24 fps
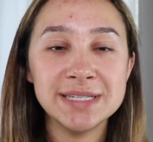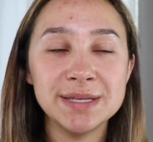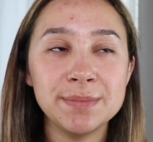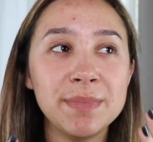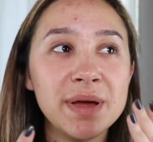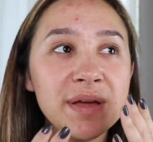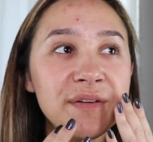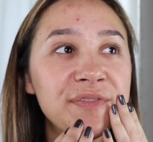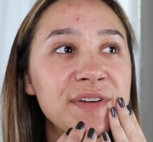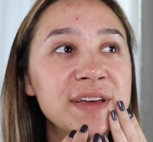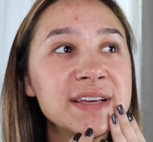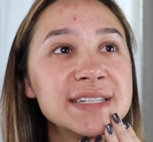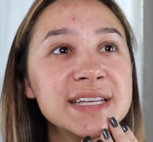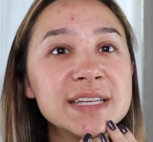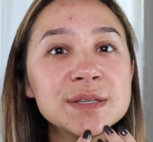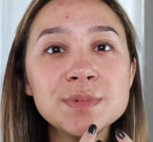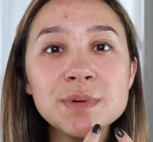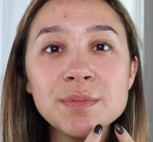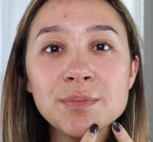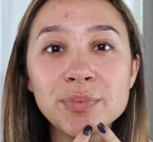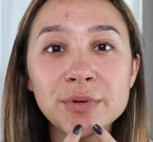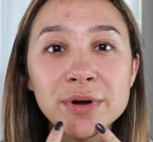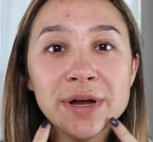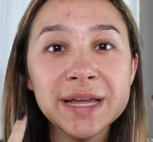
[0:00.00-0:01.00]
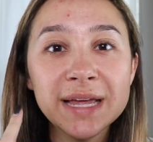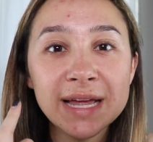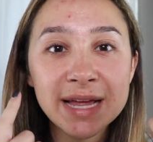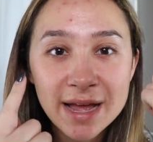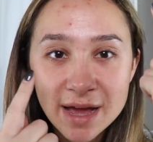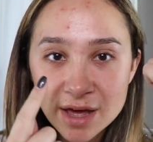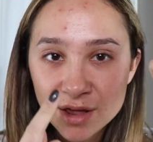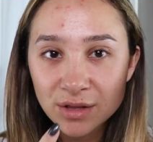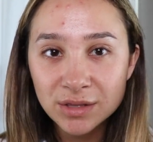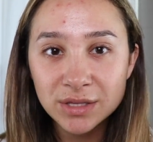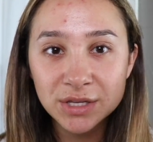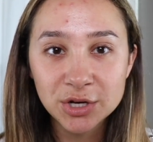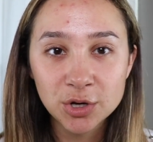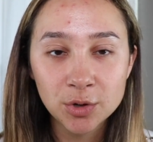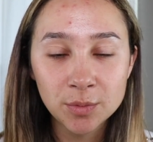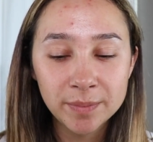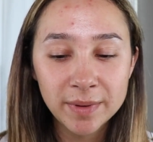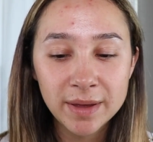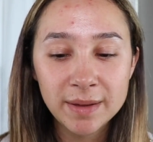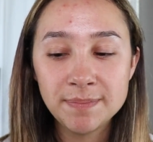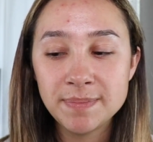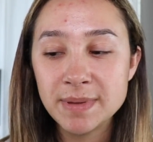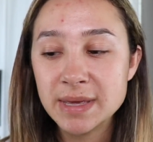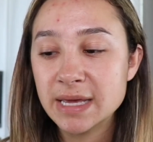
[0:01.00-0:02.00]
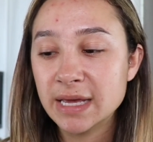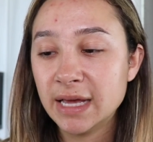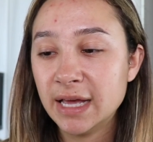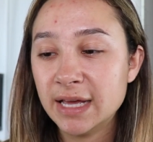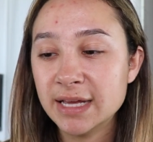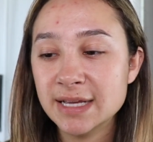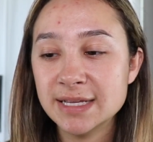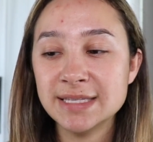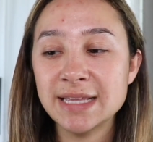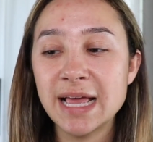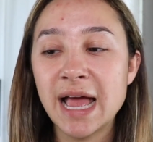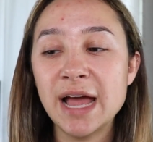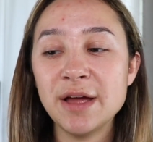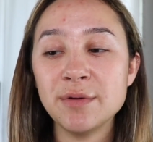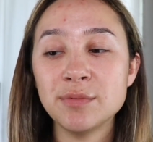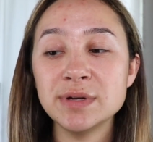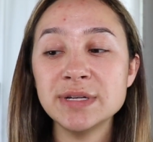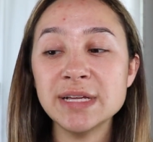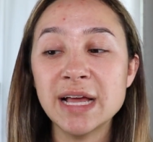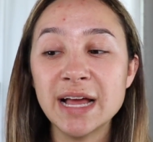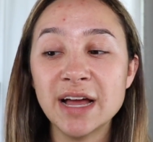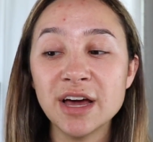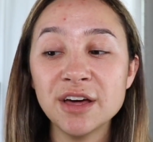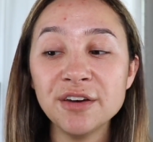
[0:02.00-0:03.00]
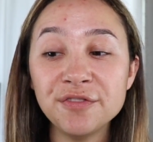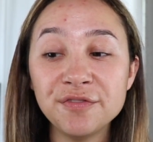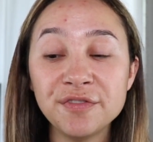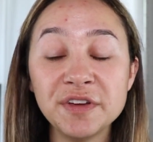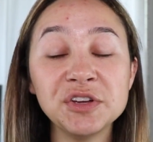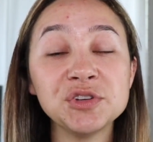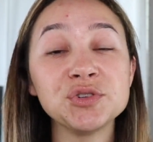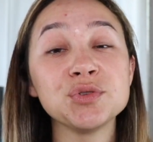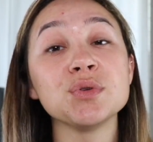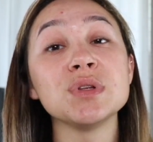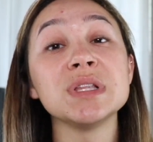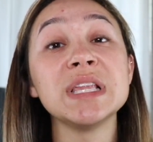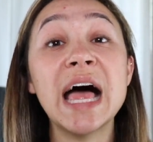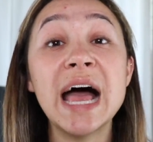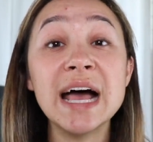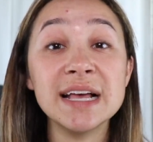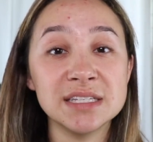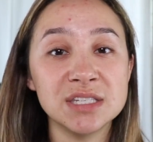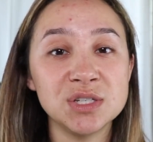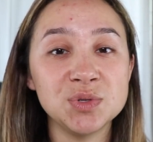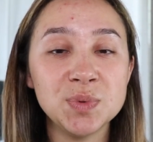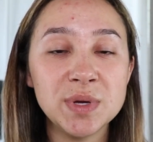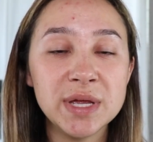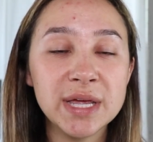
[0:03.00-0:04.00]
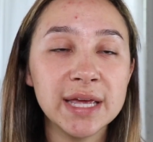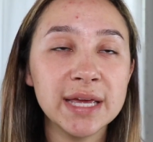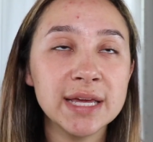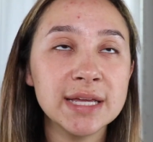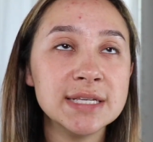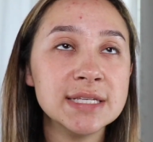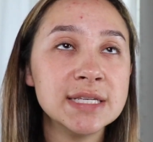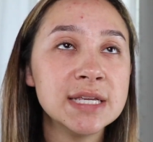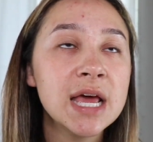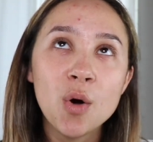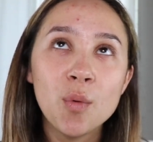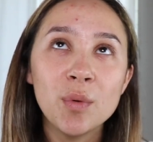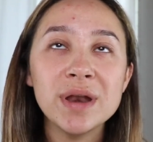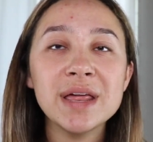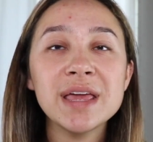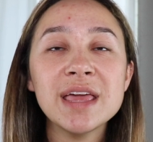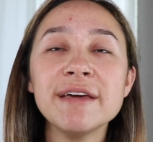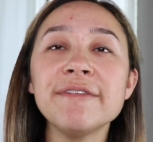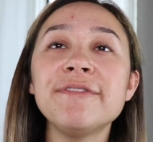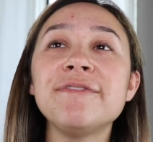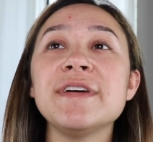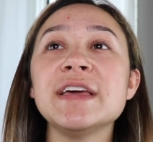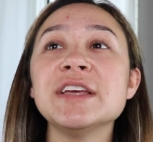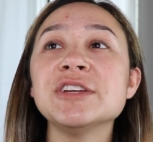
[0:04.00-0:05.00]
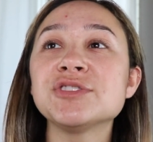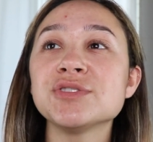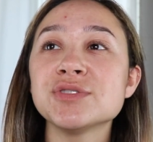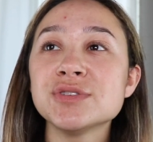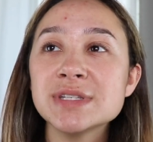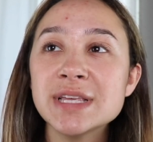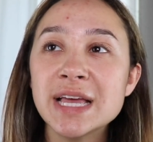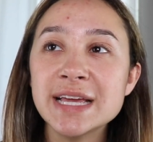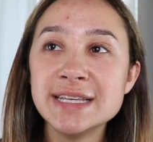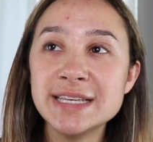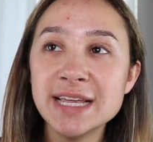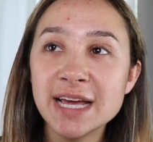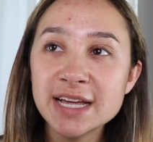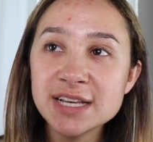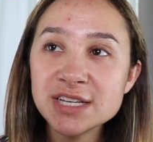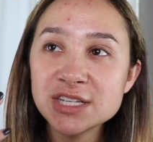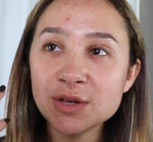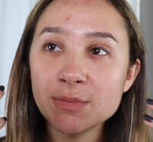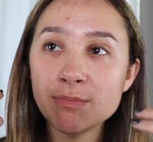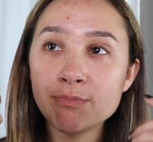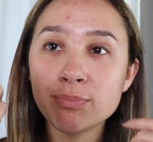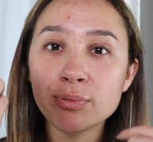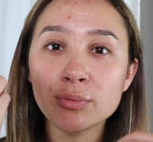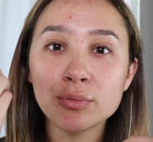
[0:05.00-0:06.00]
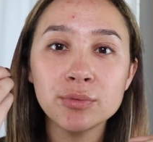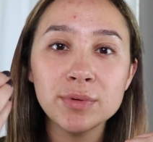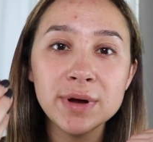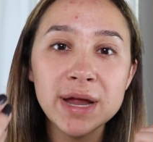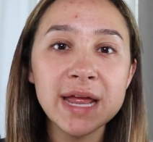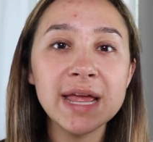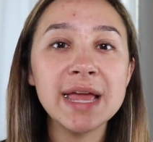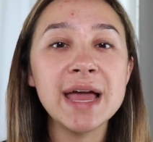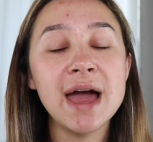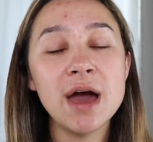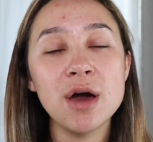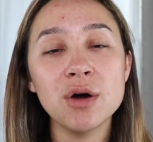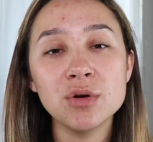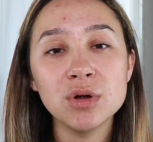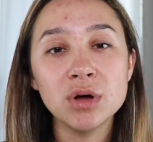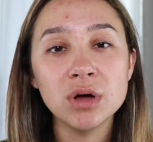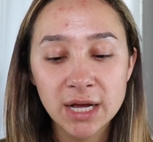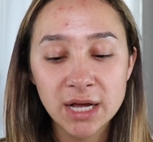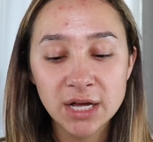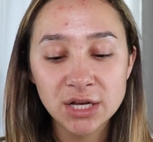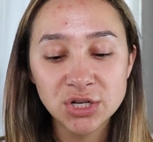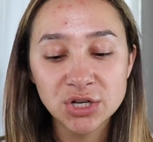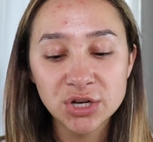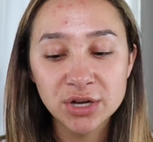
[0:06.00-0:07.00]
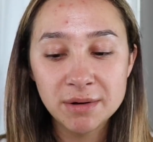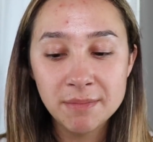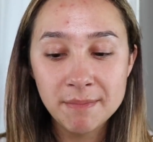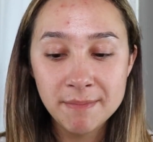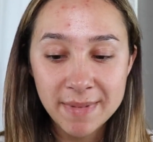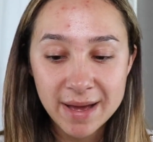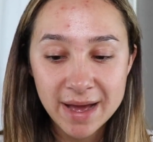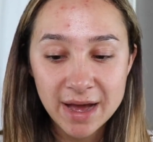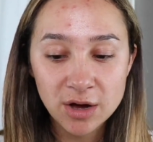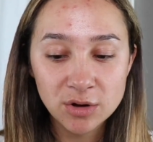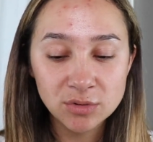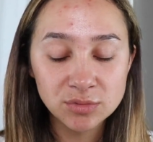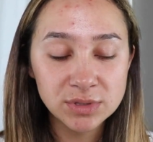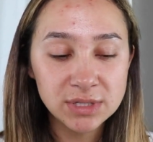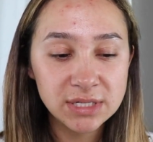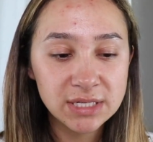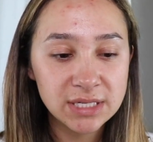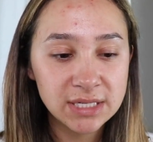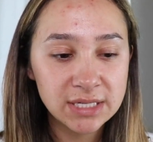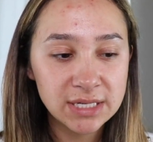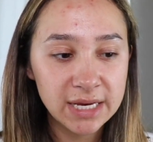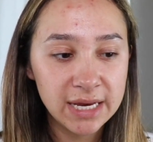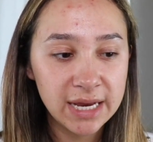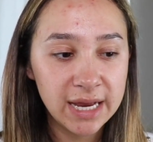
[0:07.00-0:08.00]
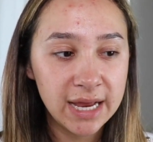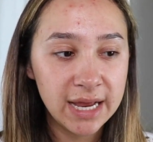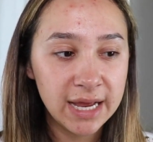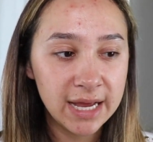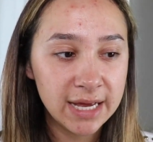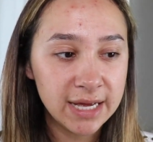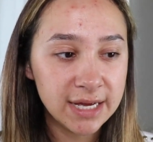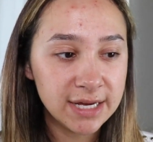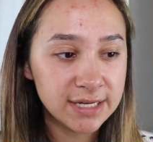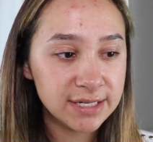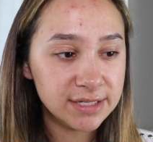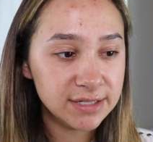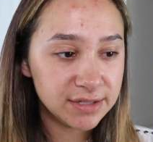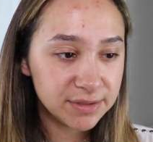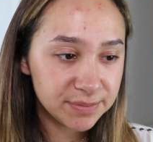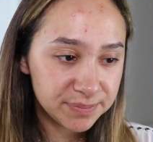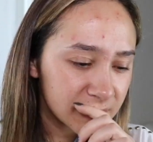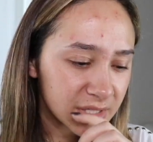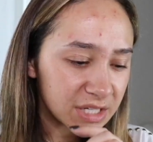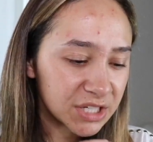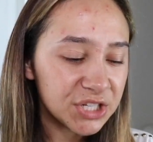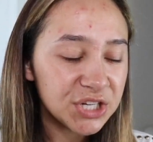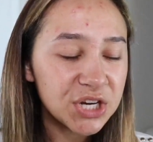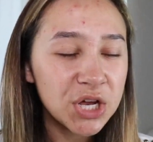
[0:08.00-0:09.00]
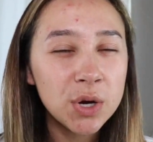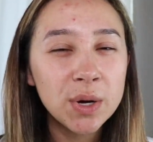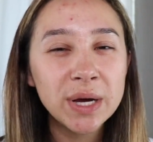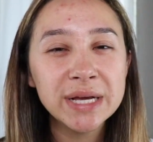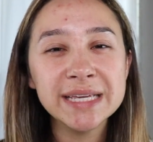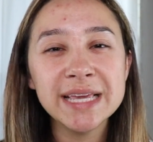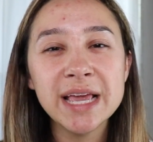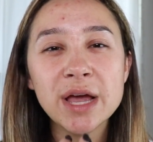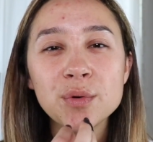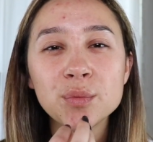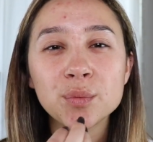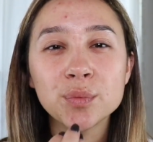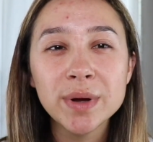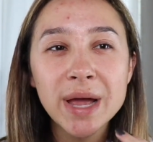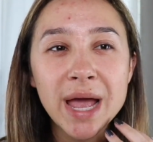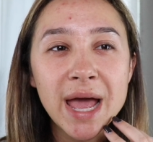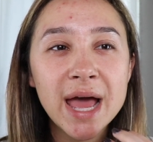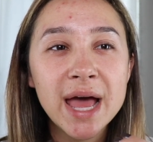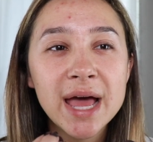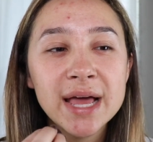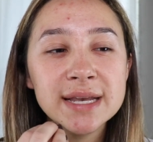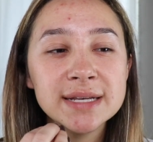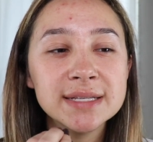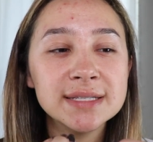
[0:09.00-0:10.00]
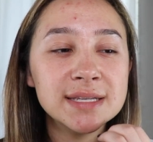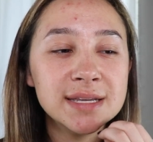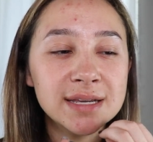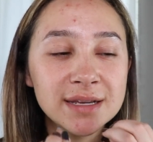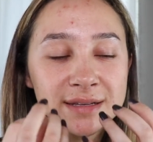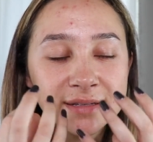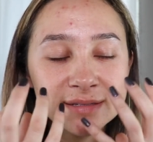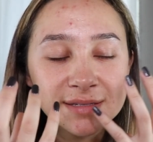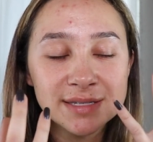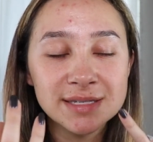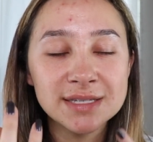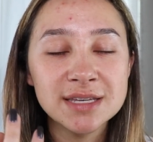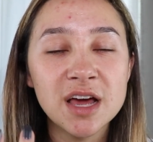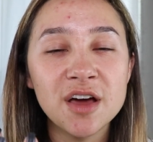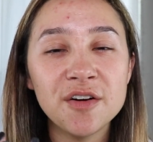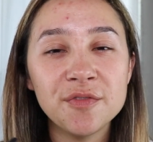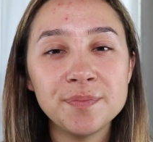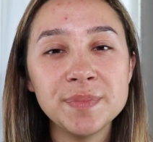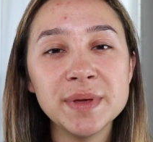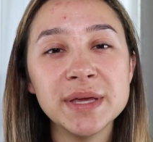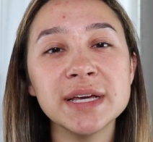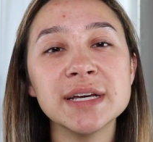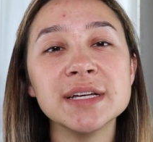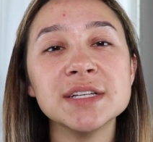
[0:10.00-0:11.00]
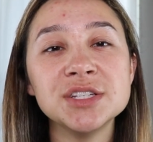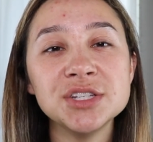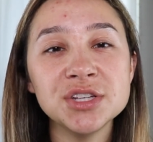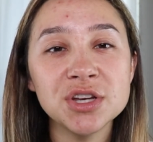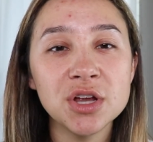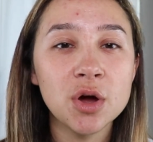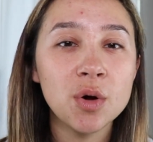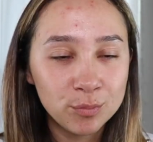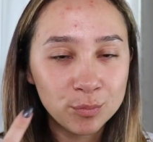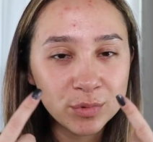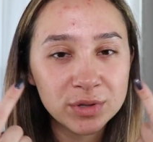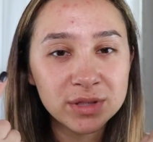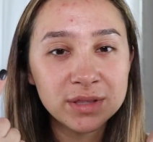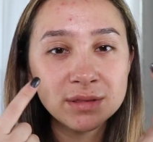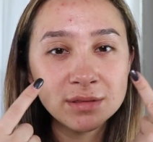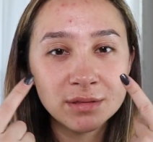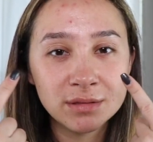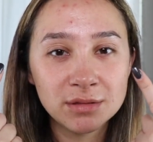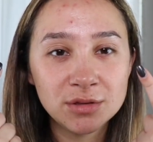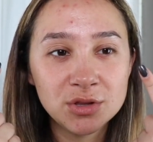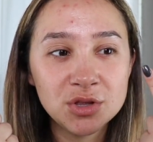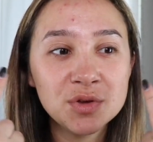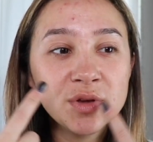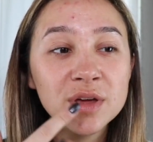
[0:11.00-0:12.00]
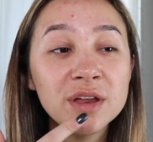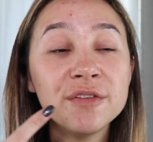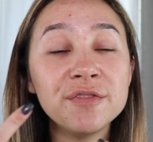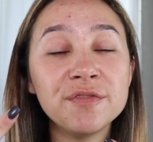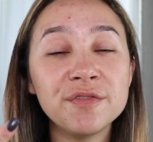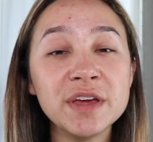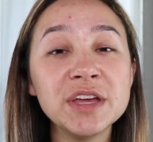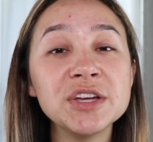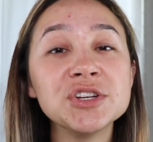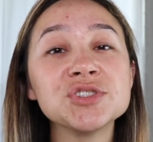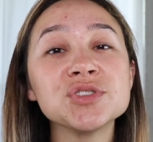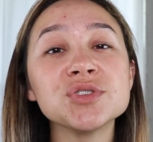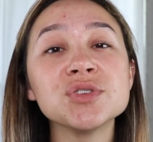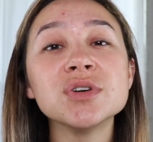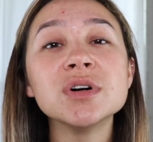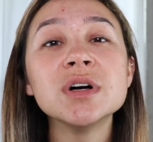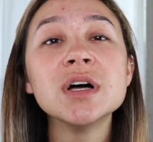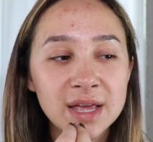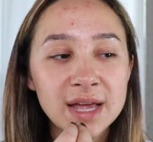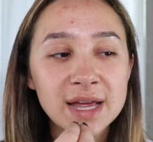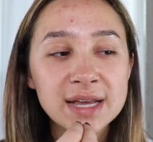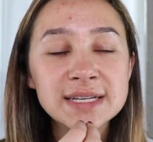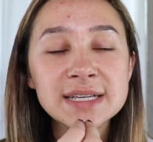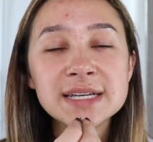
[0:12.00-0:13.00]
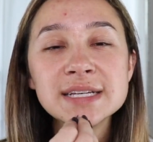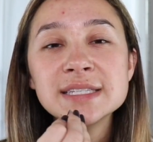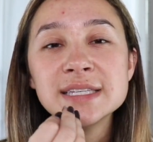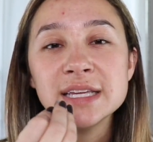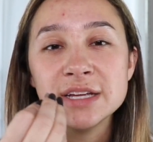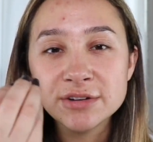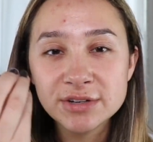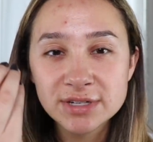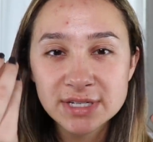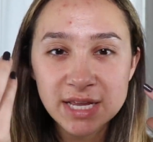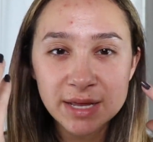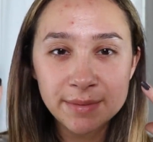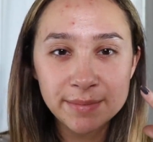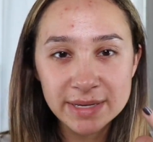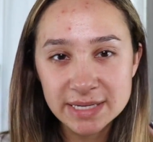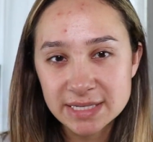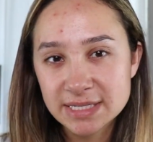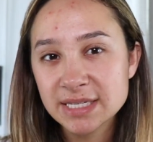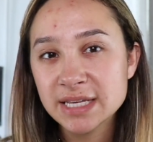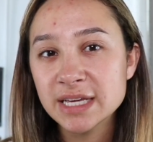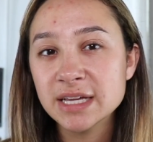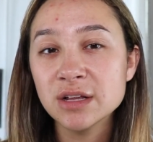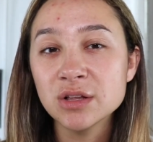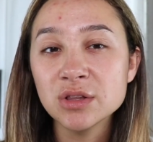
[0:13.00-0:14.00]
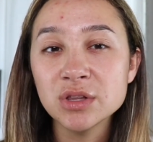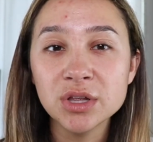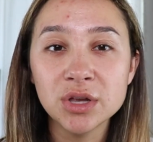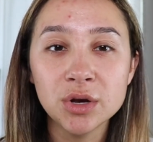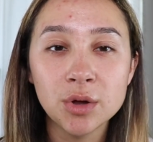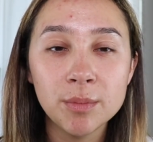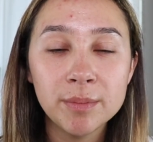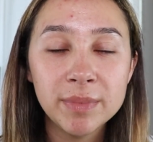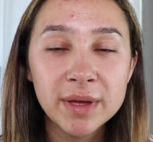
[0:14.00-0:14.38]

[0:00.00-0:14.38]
And my face has been breaking out a little bit because I got a facial last week, and when I get facials, I tend to break out a good amount, and you know, I get red and stuff because, you know, when you get a facial, it does irritate my skin a little